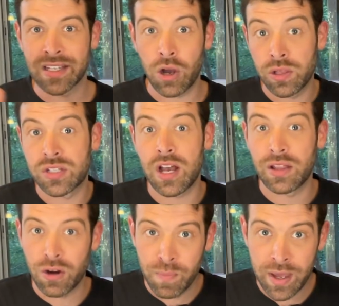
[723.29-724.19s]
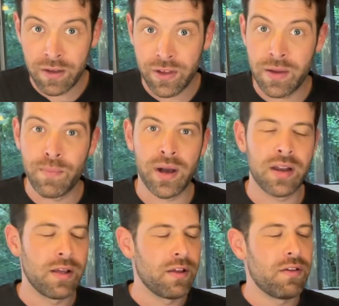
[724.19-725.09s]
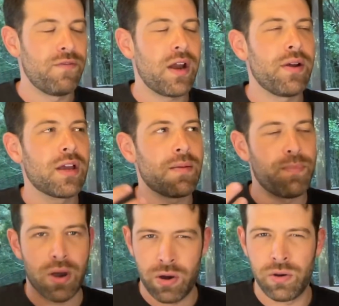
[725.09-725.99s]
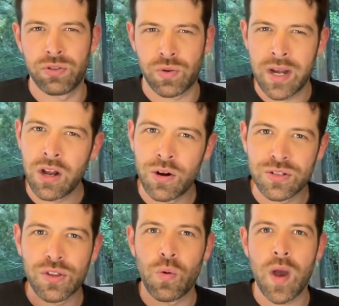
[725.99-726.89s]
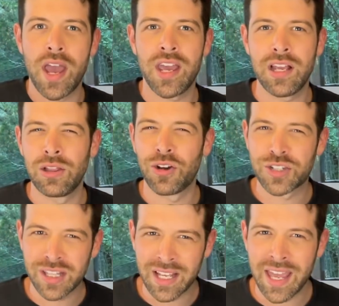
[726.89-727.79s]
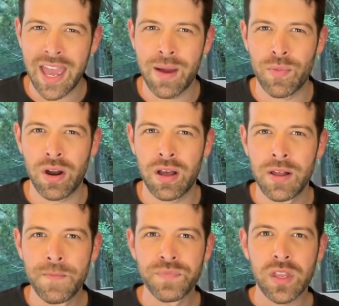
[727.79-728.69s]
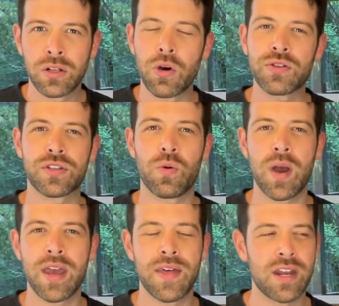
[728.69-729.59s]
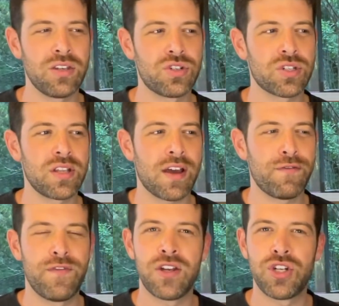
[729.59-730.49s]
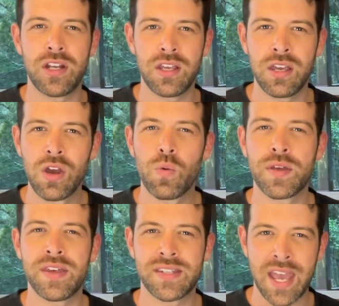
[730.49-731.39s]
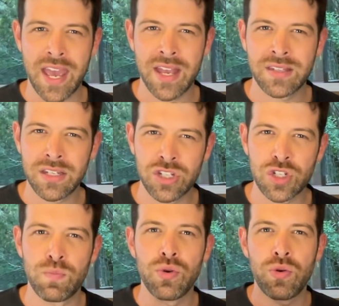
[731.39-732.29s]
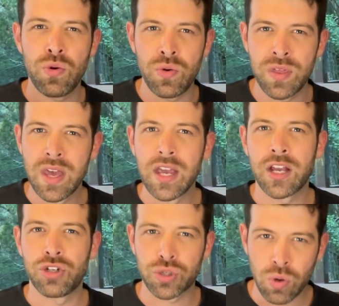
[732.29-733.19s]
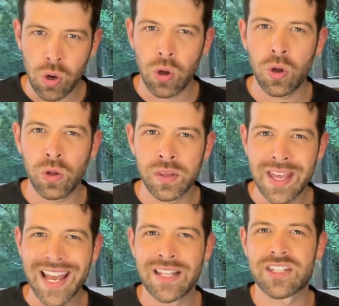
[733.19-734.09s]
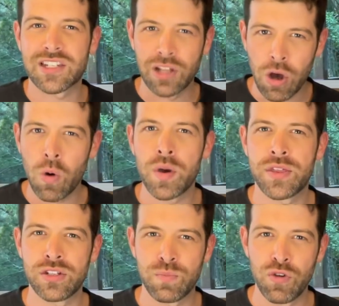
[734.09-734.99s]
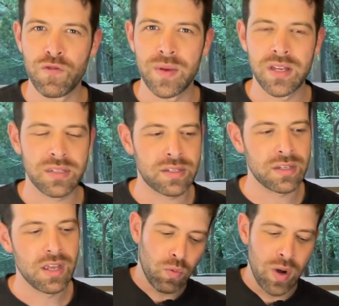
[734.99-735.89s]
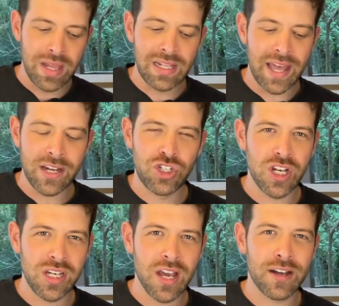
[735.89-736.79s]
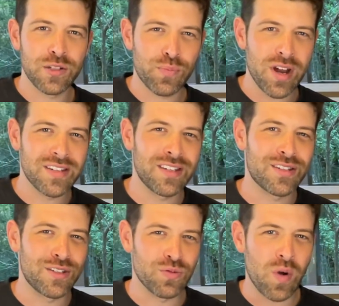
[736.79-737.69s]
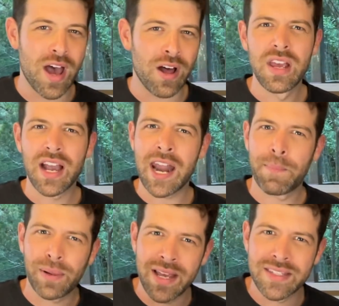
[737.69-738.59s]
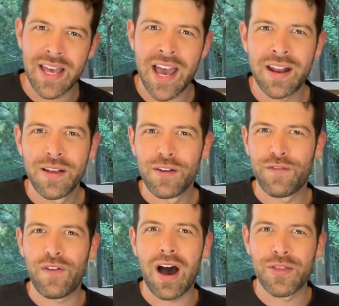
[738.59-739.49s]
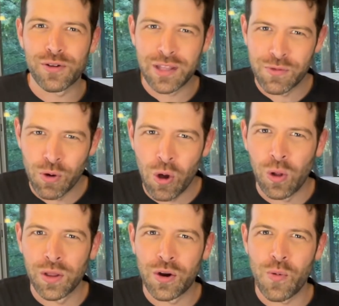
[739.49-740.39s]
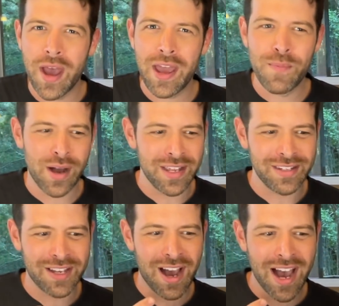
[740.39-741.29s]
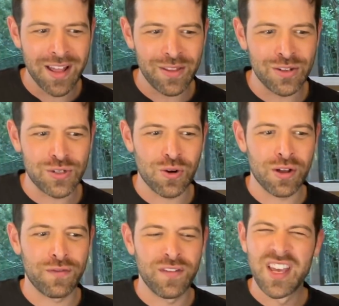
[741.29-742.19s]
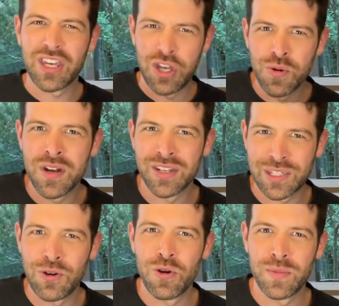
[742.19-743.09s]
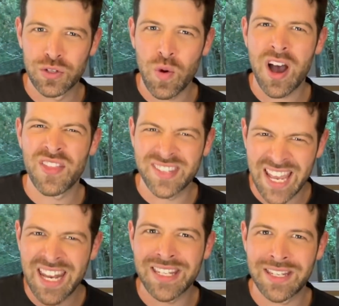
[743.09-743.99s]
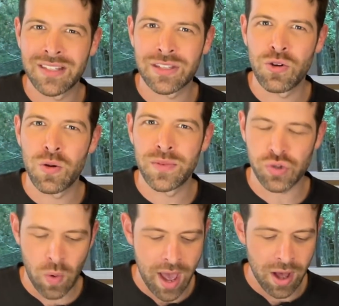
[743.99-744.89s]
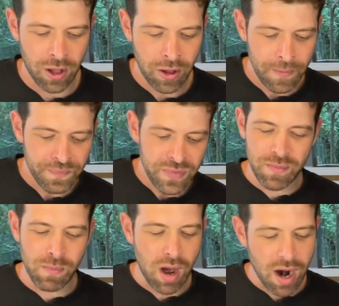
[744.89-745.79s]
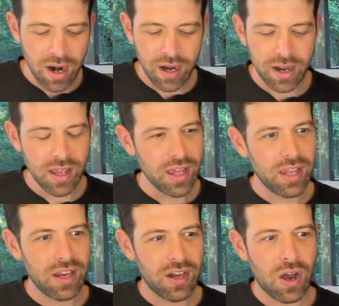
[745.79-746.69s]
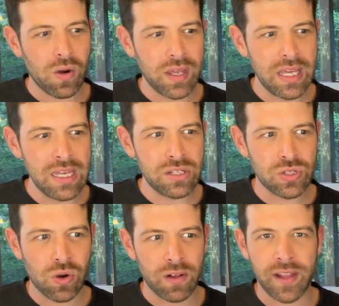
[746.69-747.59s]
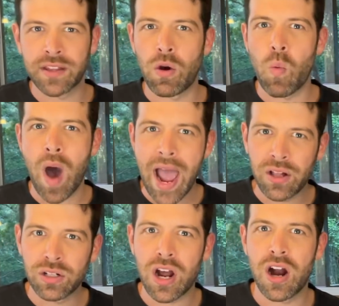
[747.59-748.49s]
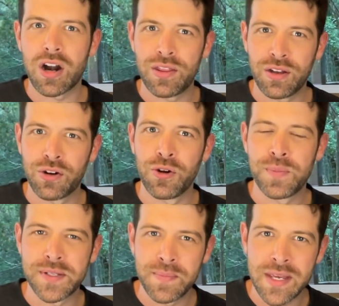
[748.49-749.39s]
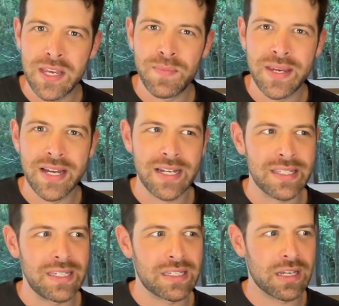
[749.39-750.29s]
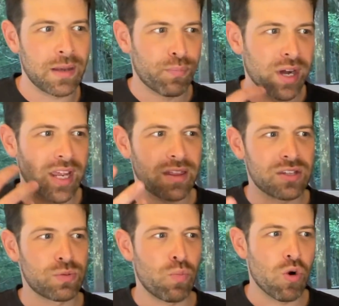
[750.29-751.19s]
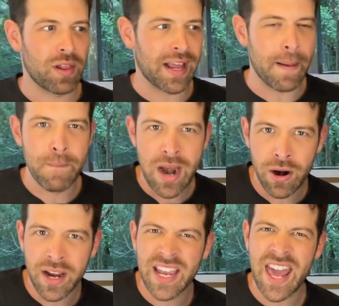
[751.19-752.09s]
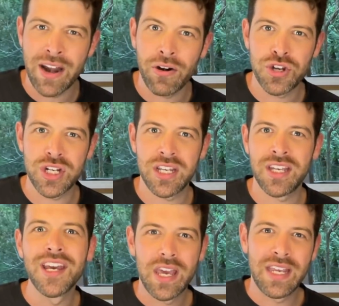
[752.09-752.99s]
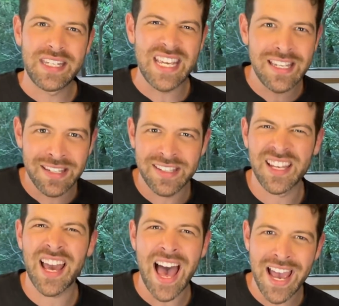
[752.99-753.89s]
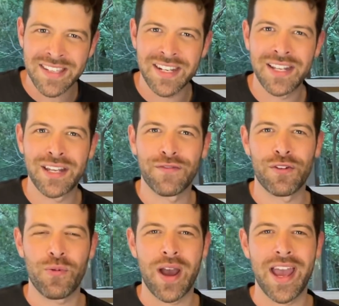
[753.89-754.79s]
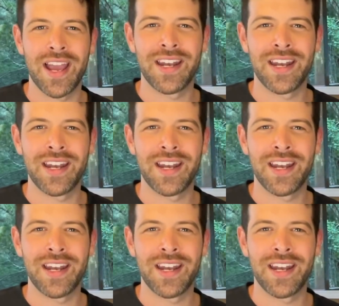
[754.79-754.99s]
Only saw a little bit of him, but very composed, right? Notice the way he looks at the camera. Notice the way that he's just not fidgety with his hands. He's smooth, controlled, and slow with his movements. Really like Jin Young's presence as well. Kind of plays that fatherly role in a way, but he's got this sort of cuteness to him as well, this innocence to him as well. Mark, you know, he's sort of like the wild card in the group to me because he's bringing this more like American energy. He teases the guys in a different way.